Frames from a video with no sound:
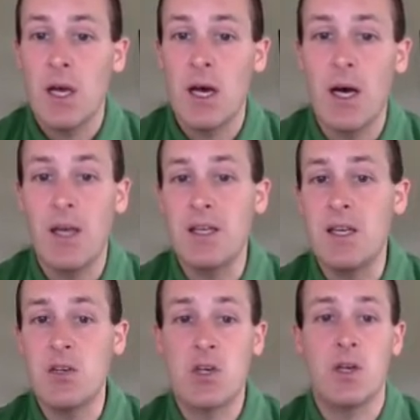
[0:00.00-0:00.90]

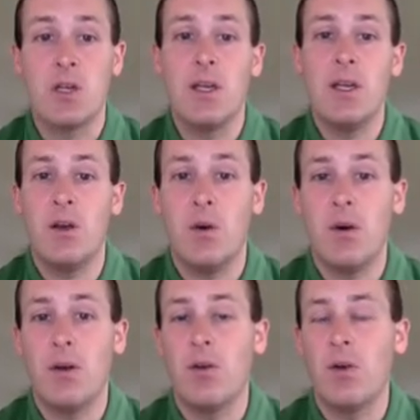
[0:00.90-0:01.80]
Additionally,
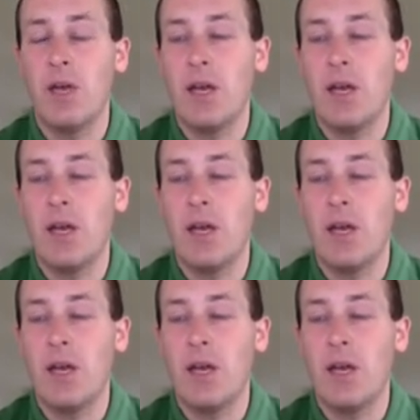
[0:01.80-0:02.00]
looking